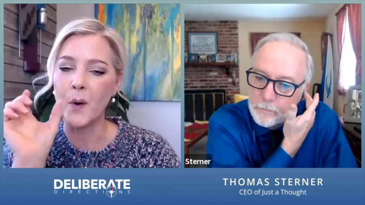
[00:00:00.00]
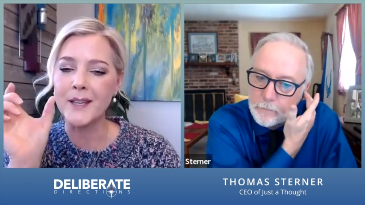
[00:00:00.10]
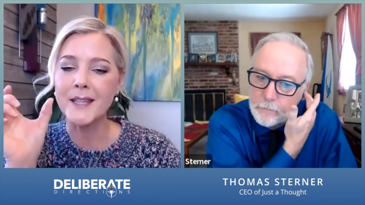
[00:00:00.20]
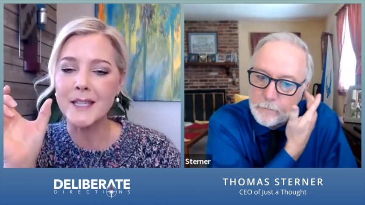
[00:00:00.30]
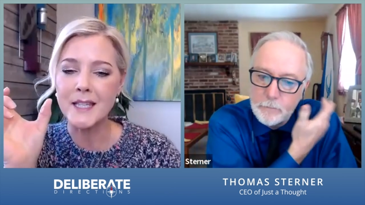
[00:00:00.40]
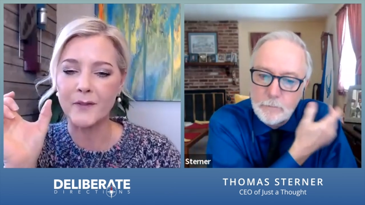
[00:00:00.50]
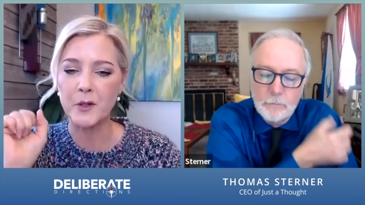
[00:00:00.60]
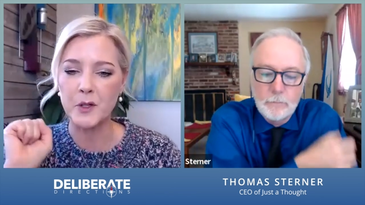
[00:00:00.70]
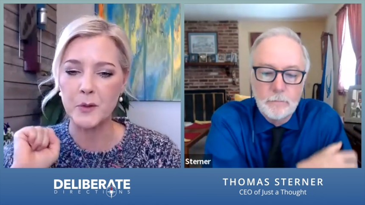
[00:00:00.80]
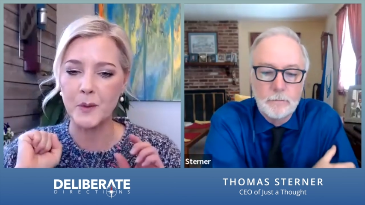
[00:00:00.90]
Speaker 1: what is the
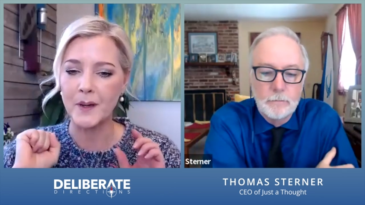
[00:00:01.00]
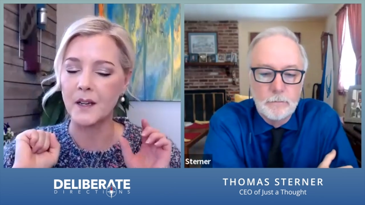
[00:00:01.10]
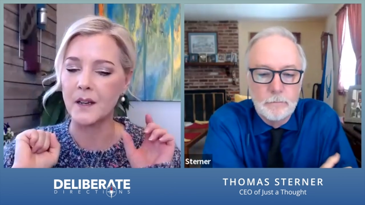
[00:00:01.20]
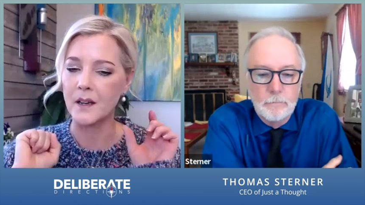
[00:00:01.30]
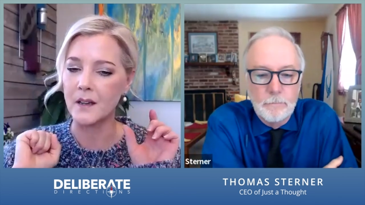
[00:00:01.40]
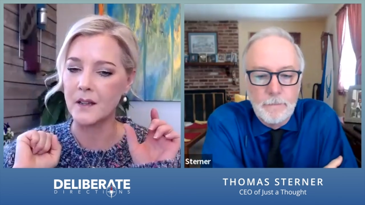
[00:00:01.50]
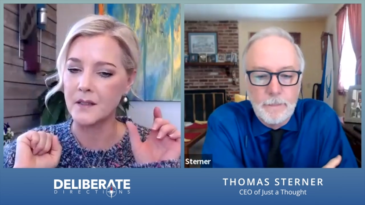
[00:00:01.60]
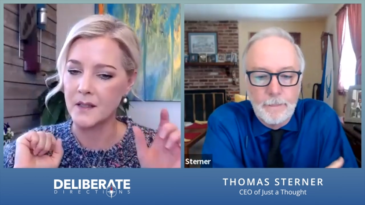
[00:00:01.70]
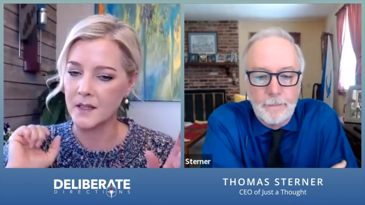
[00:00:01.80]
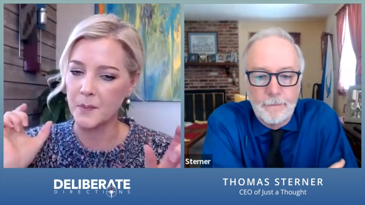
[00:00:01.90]
difference between
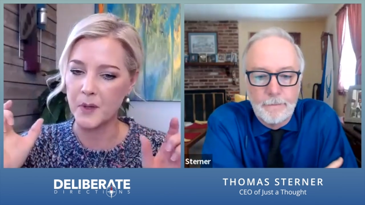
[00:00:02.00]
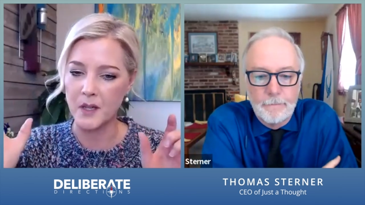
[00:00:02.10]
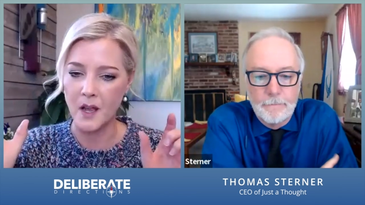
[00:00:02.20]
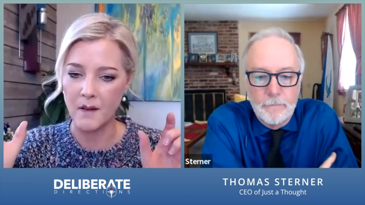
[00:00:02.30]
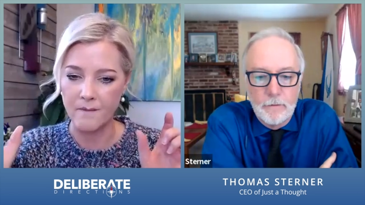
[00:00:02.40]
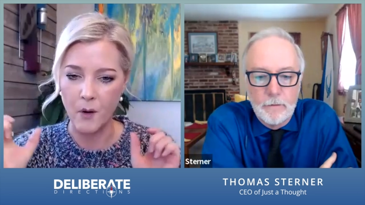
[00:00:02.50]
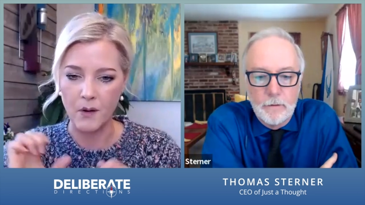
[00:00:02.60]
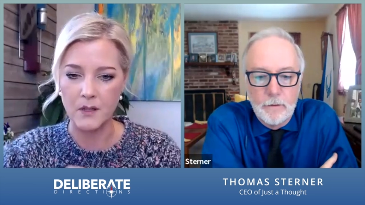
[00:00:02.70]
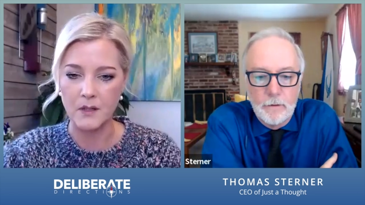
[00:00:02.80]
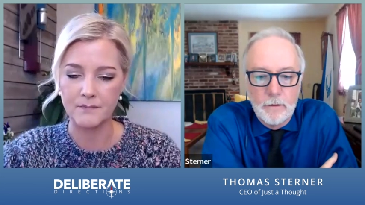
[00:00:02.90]
discipline and
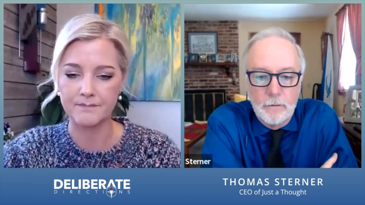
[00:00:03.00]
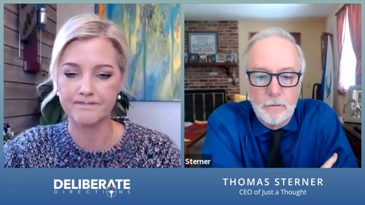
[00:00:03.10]
focus?